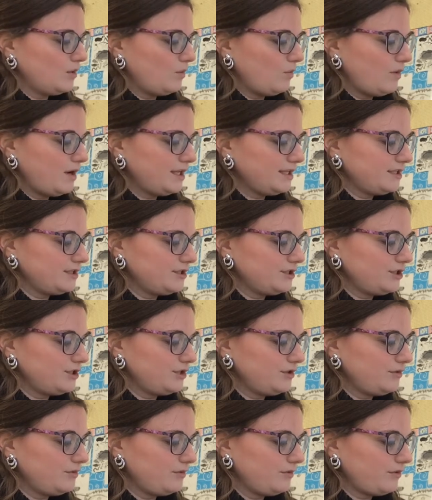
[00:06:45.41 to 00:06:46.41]
One,
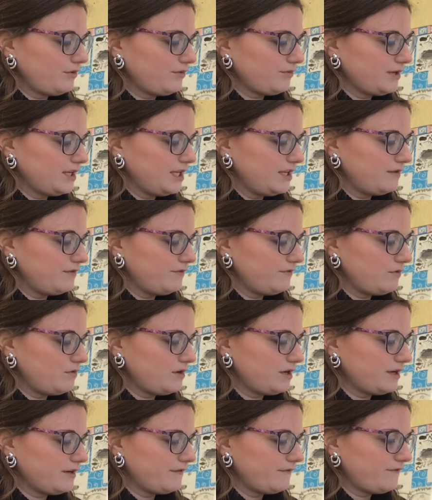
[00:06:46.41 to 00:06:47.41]
two, three,
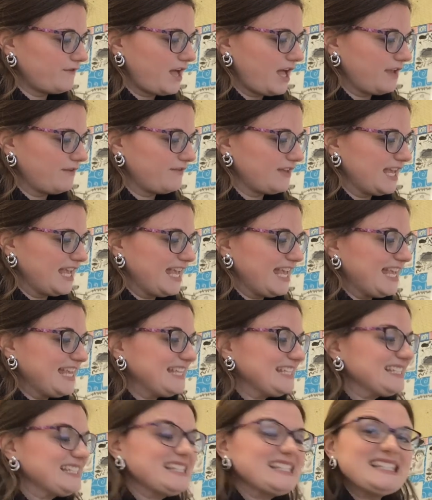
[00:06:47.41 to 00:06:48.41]
four, five,
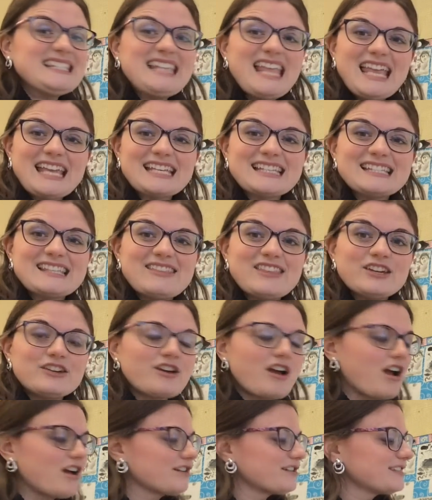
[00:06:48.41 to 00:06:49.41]
six. There
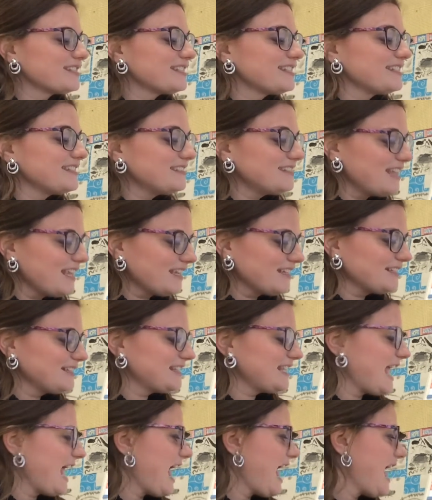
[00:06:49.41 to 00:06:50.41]
are
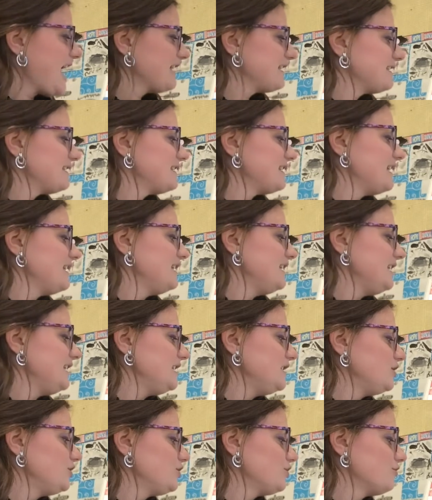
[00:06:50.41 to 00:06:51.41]
six hats in
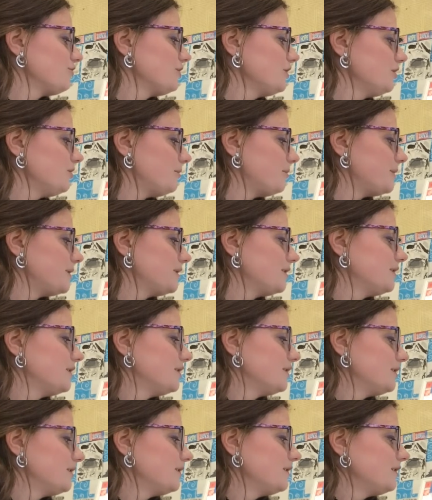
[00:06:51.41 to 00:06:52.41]
each group.
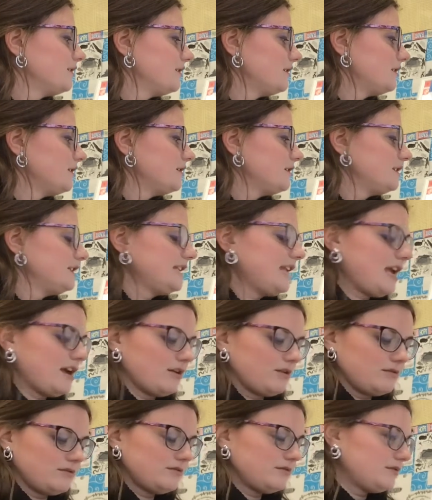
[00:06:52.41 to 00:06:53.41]
Now,
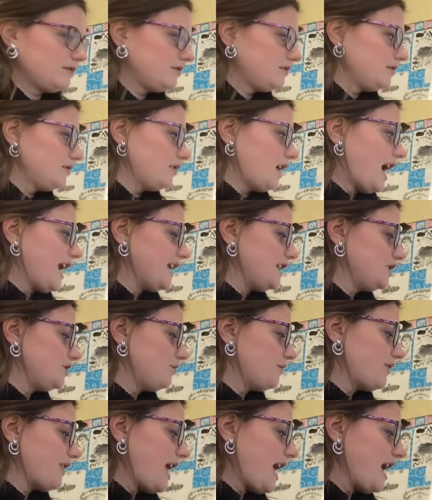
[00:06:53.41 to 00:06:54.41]
I can
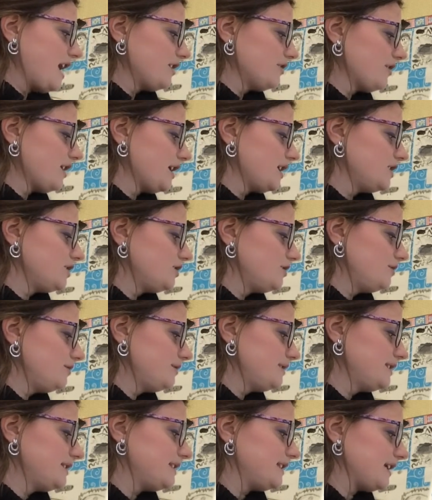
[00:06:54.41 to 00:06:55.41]
do that or I can do
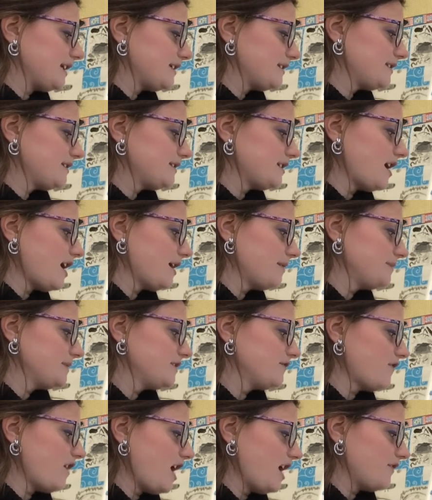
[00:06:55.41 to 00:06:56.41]
6
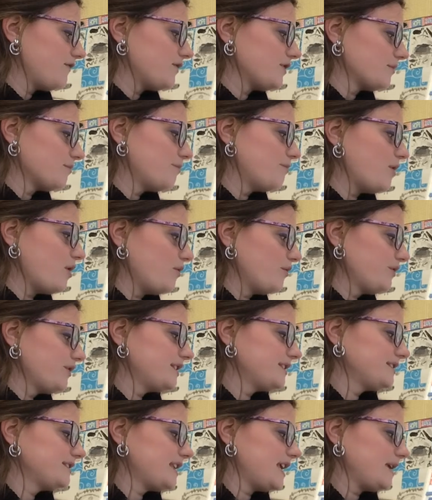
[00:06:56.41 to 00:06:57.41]
times 5. They're both
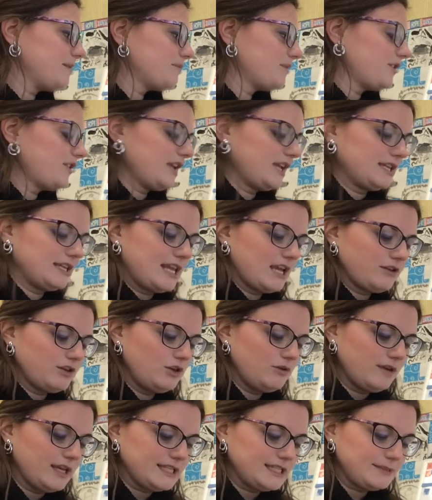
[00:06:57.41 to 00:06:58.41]
the same thing. Now
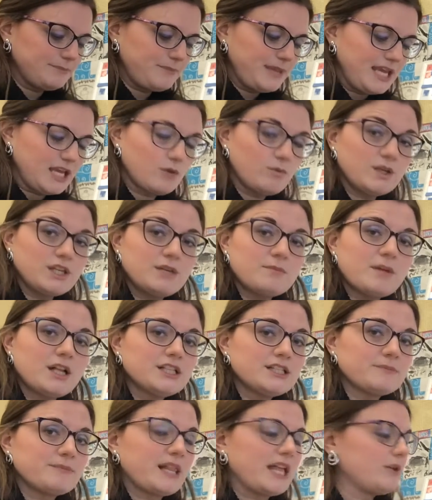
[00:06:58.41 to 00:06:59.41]
you get to pick when you
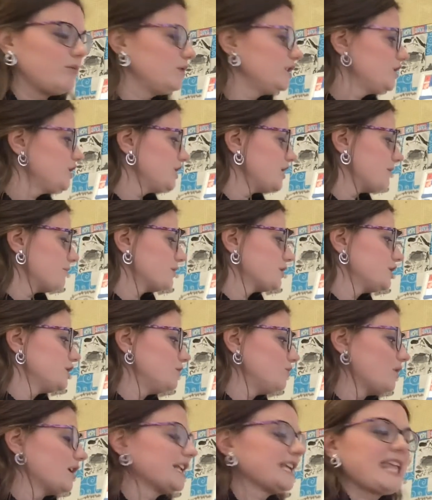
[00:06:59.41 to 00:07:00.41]
multiply, which number do
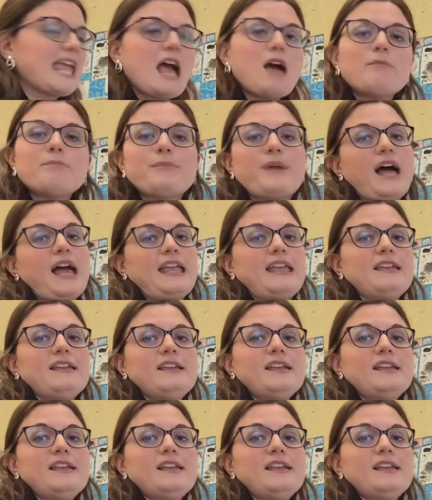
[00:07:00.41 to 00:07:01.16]
you want to count by?